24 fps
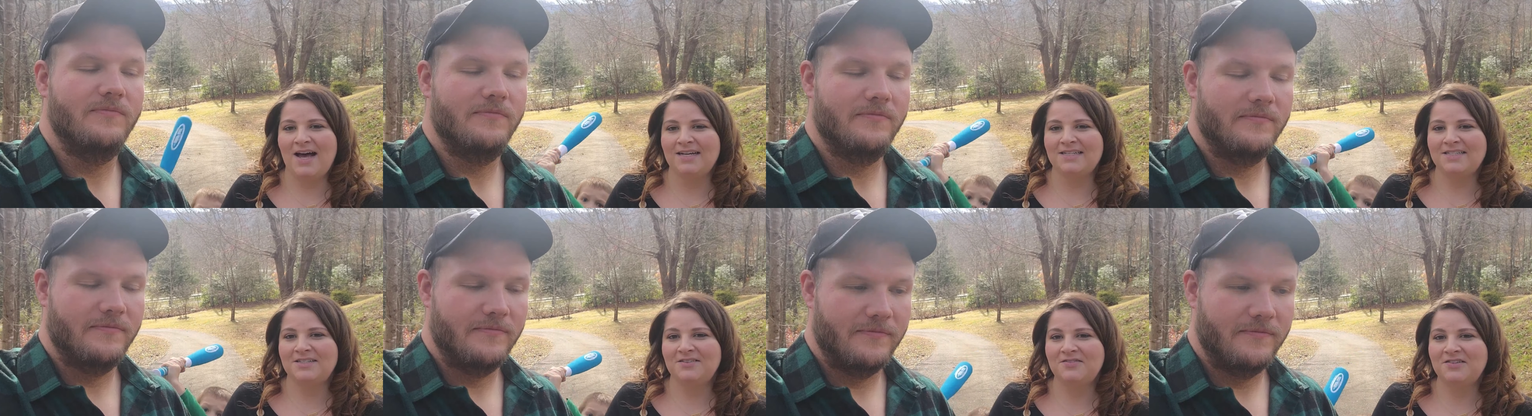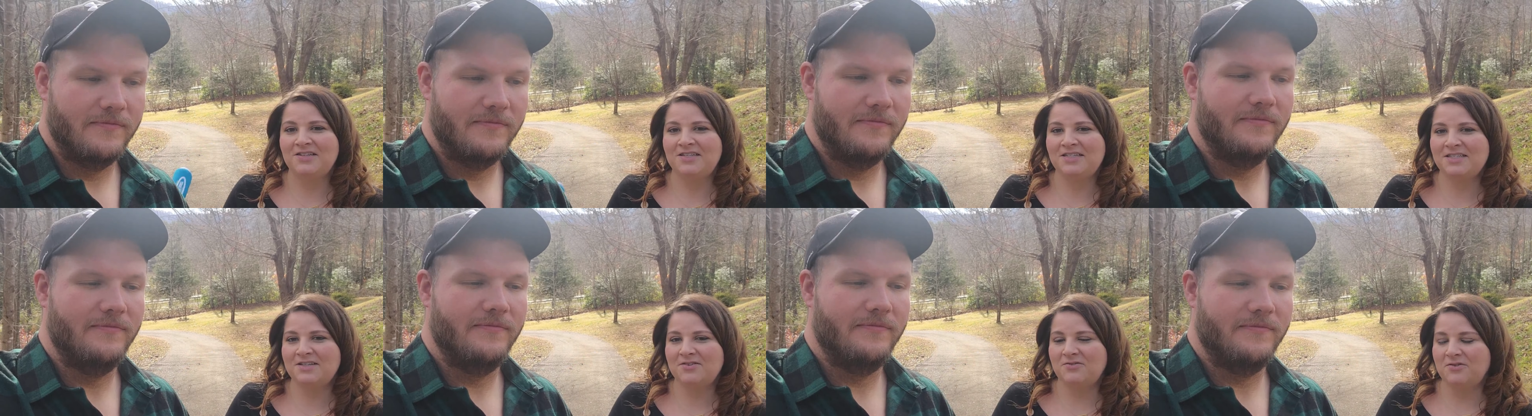
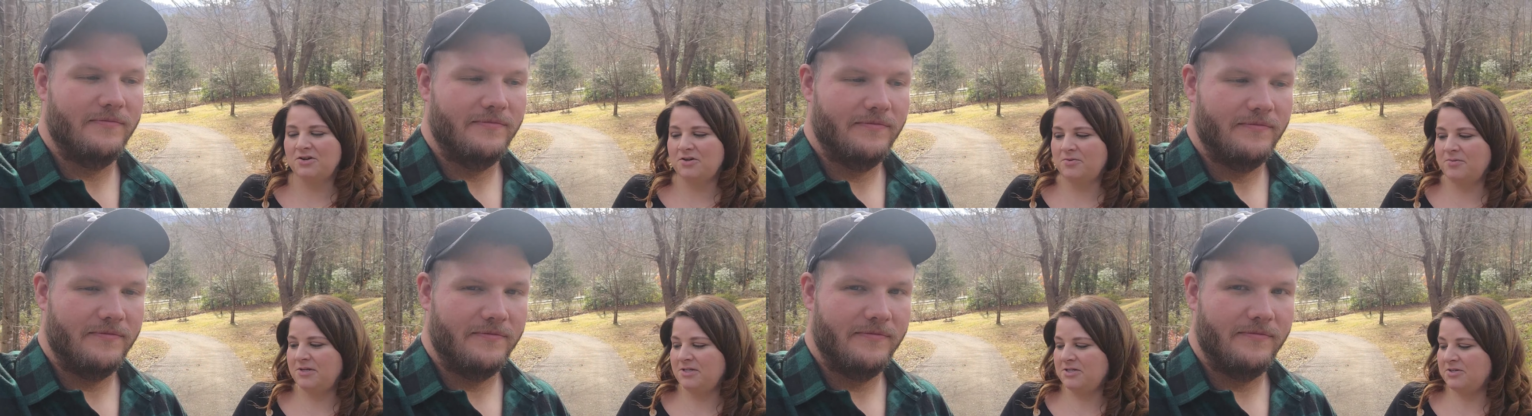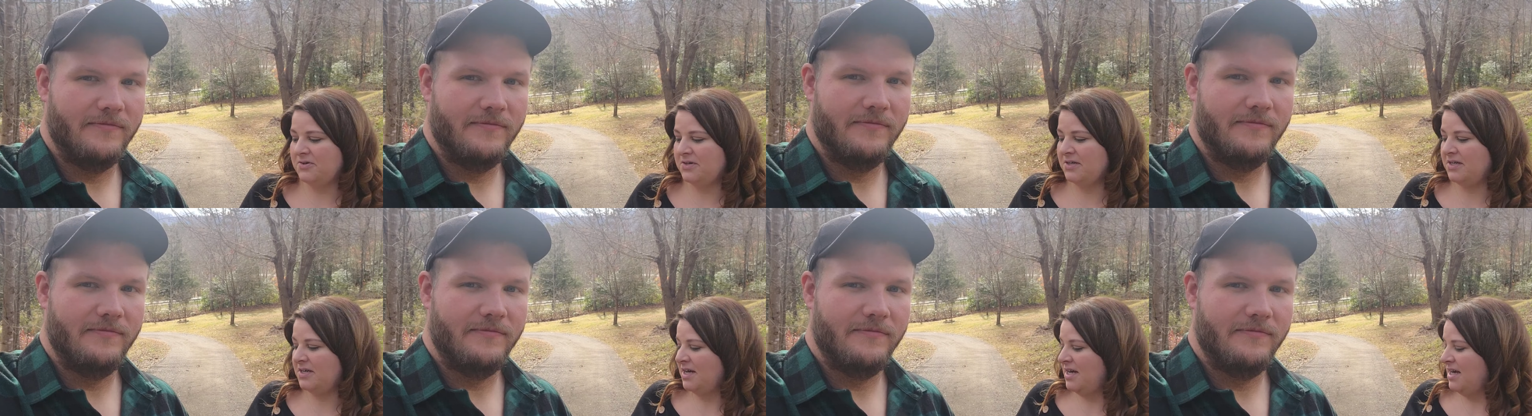Speaker 1: activities that we're going to be
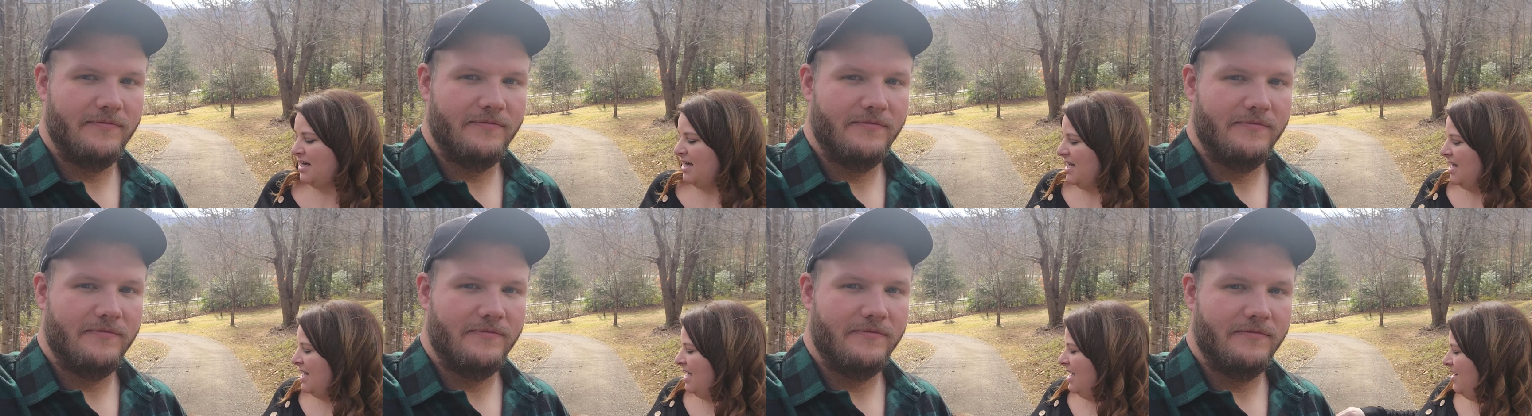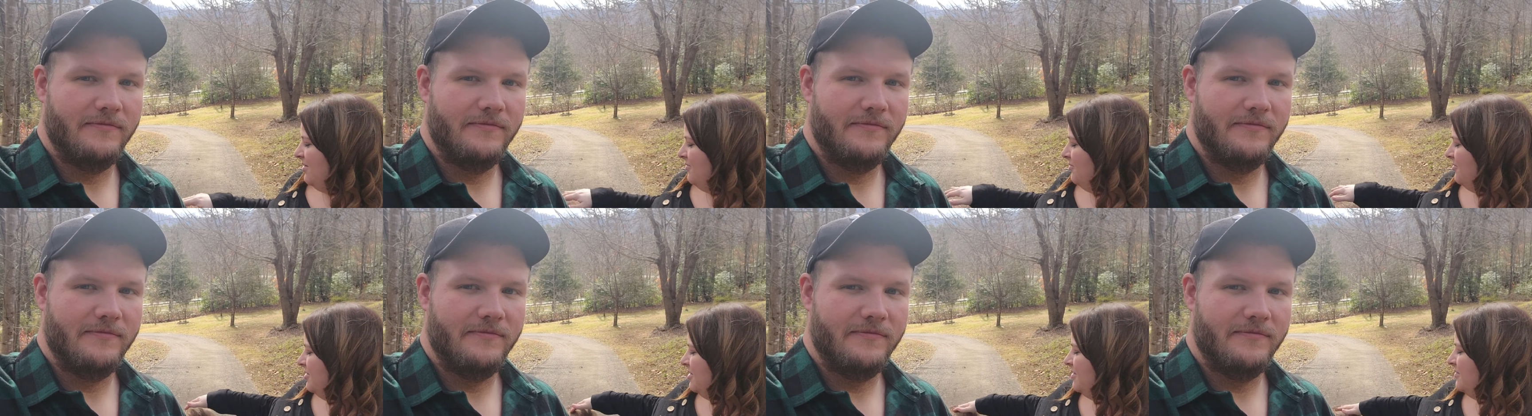doing.
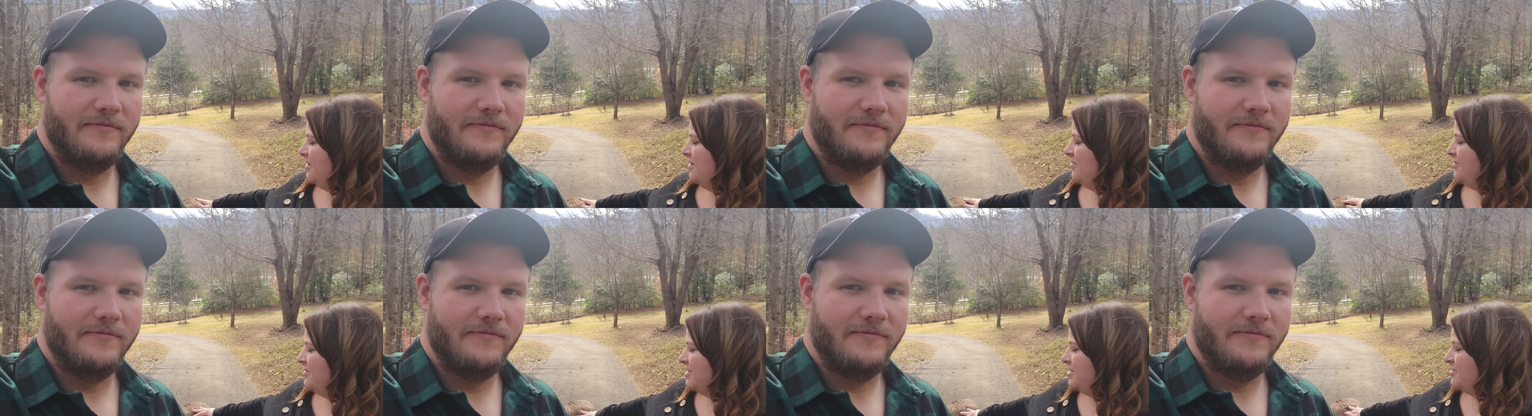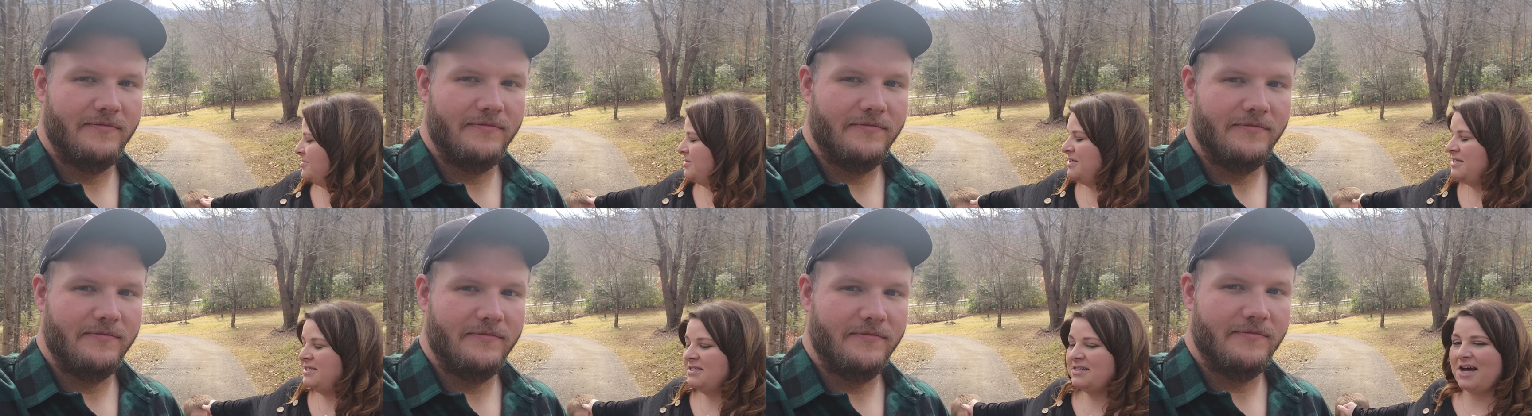And one of them is
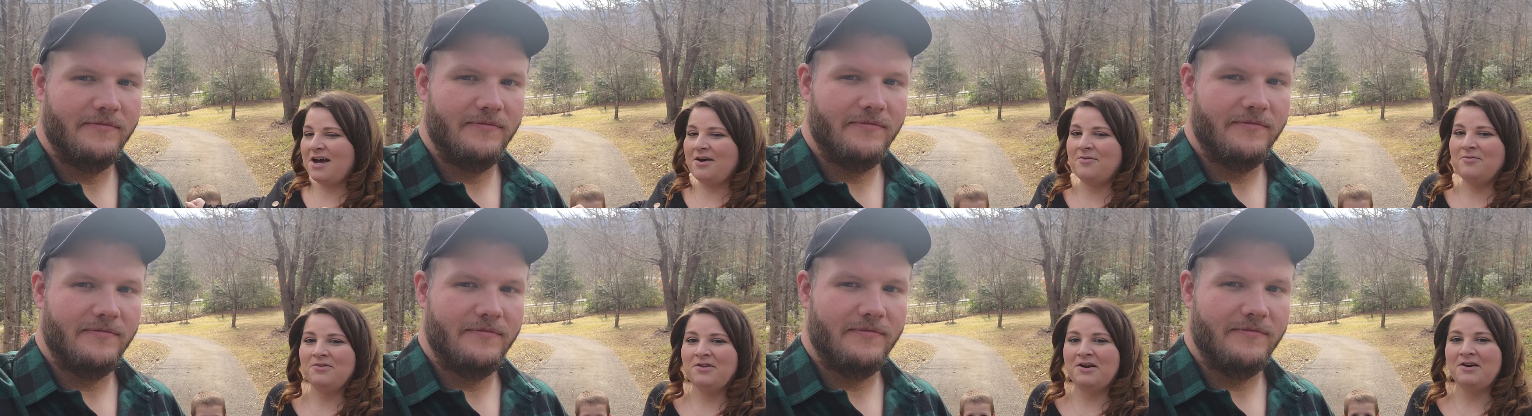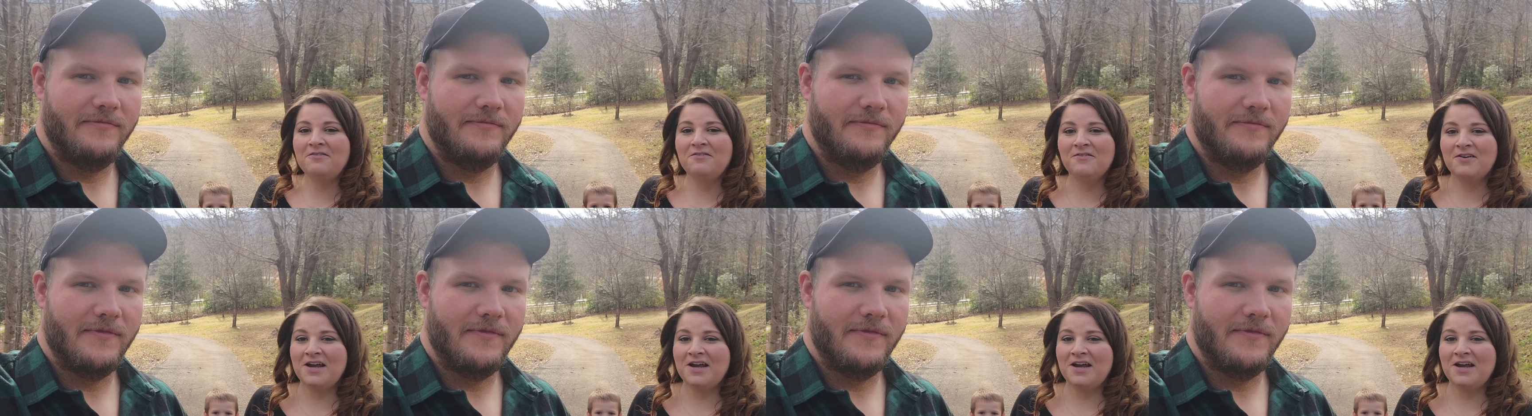spending time with our